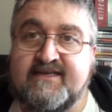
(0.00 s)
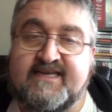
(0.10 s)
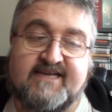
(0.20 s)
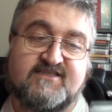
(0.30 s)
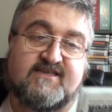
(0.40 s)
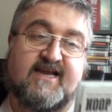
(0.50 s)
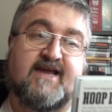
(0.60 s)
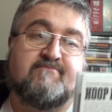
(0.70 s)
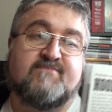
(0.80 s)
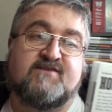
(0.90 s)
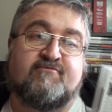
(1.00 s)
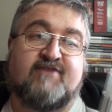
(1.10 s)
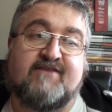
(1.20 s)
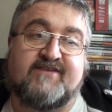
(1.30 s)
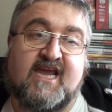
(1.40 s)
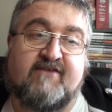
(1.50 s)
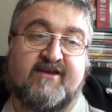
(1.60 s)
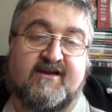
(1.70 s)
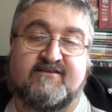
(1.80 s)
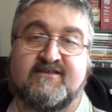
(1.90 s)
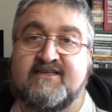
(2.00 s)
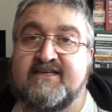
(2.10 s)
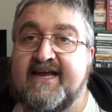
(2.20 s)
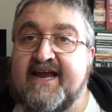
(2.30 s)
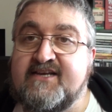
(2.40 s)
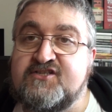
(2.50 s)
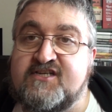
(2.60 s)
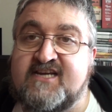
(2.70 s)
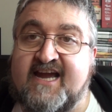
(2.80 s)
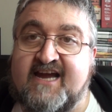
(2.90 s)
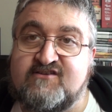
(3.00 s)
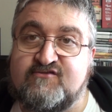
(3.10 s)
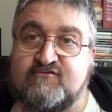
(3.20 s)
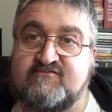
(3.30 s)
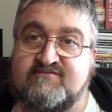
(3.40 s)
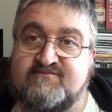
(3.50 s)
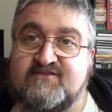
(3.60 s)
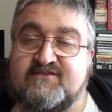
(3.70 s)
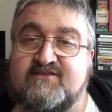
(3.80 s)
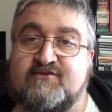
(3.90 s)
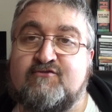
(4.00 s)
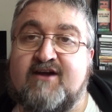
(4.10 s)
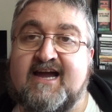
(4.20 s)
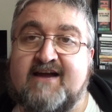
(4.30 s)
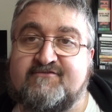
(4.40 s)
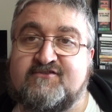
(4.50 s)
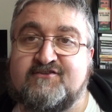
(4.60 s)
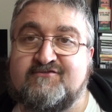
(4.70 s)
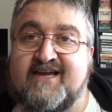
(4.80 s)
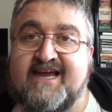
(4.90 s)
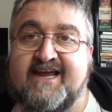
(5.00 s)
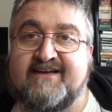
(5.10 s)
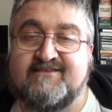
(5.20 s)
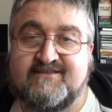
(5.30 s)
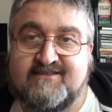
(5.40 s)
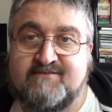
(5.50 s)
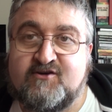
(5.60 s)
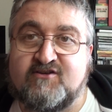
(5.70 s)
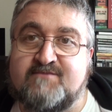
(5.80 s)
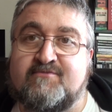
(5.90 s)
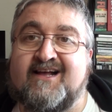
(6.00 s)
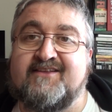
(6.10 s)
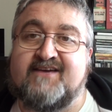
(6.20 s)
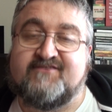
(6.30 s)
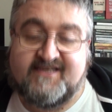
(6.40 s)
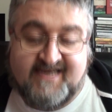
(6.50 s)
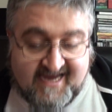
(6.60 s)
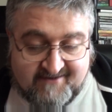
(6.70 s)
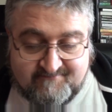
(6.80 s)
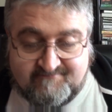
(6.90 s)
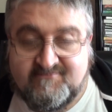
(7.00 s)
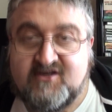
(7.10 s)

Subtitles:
kids in a deprived area in Chicago who have to, because they're black, they have to,